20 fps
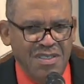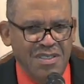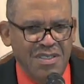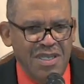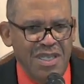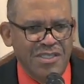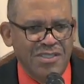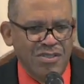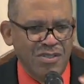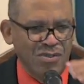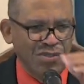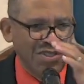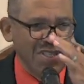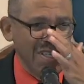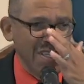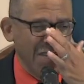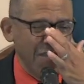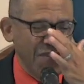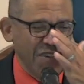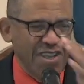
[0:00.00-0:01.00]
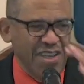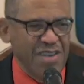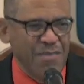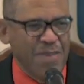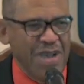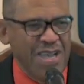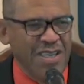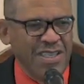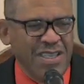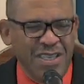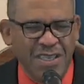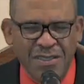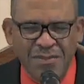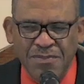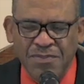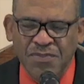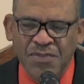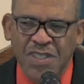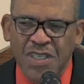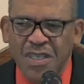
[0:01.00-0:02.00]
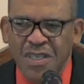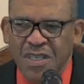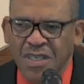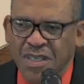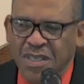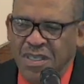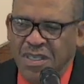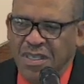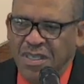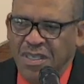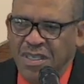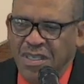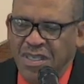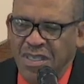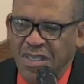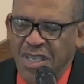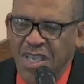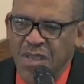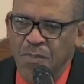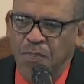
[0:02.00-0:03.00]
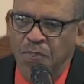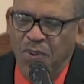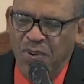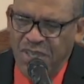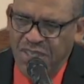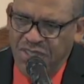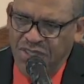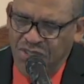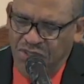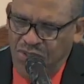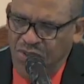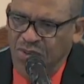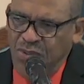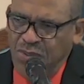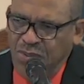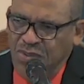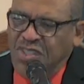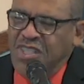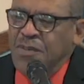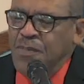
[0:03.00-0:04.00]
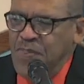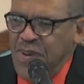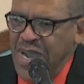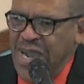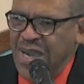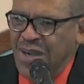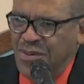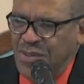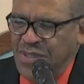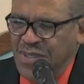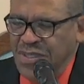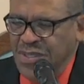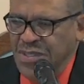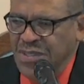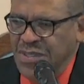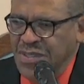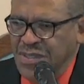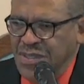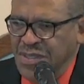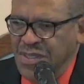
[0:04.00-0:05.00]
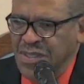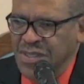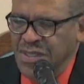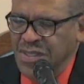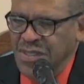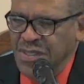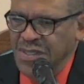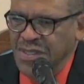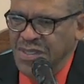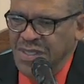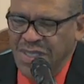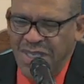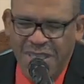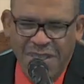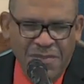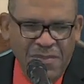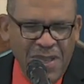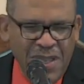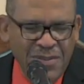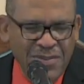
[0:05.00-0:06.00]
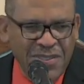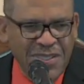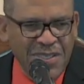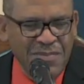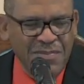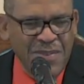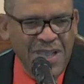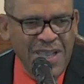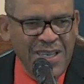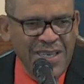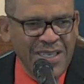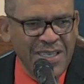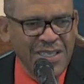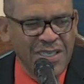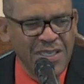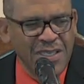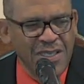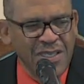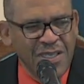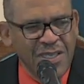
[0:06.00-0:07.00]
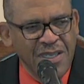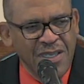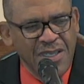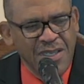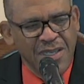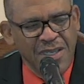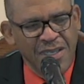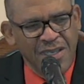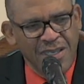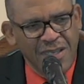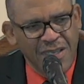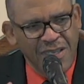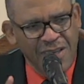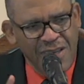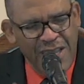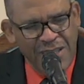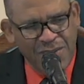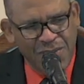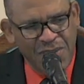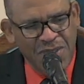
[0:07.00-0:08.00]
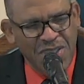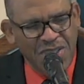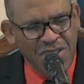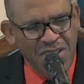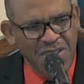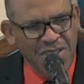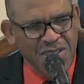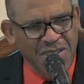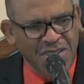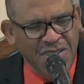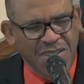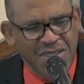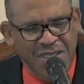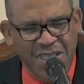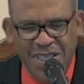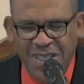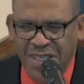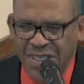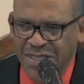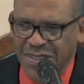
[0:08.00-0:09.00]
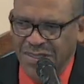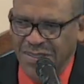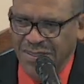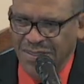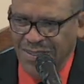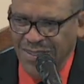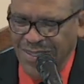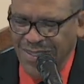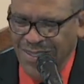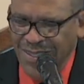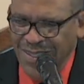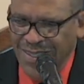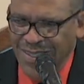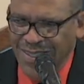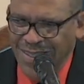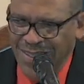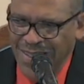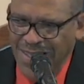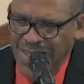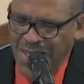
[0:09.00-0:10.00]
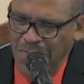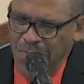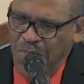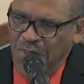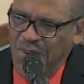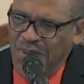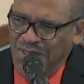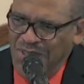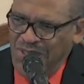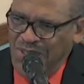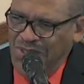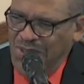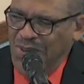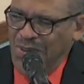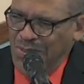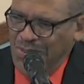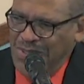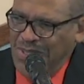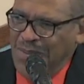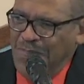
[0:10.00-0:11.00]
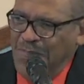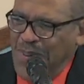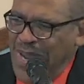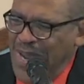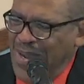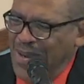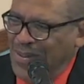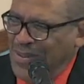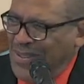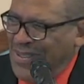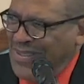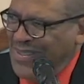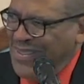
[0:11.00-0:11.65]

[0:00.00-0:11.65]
that's so significant about him. He preached truth to power. Amen, somebody. And that's what Jesus did. He preached truth to power.